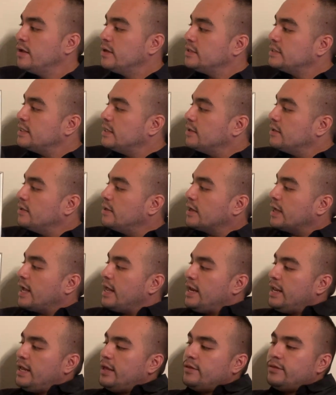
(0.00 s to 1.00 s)
Take a look
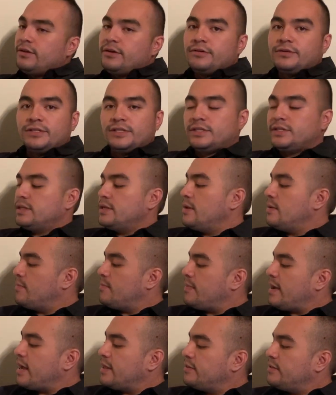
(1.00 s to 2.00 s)
at ethos,
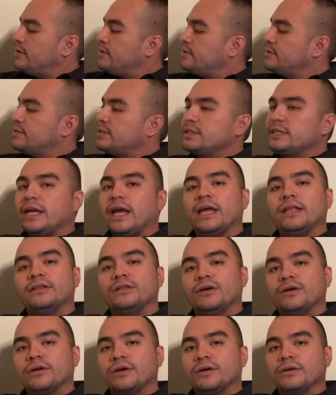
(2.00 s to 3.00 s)
pathos, and
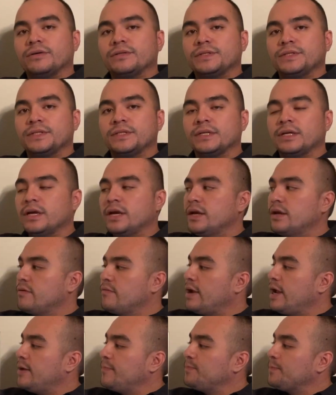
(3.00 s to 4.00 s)
logos,
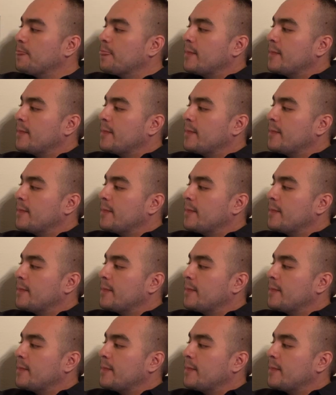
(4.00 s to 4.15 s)
right?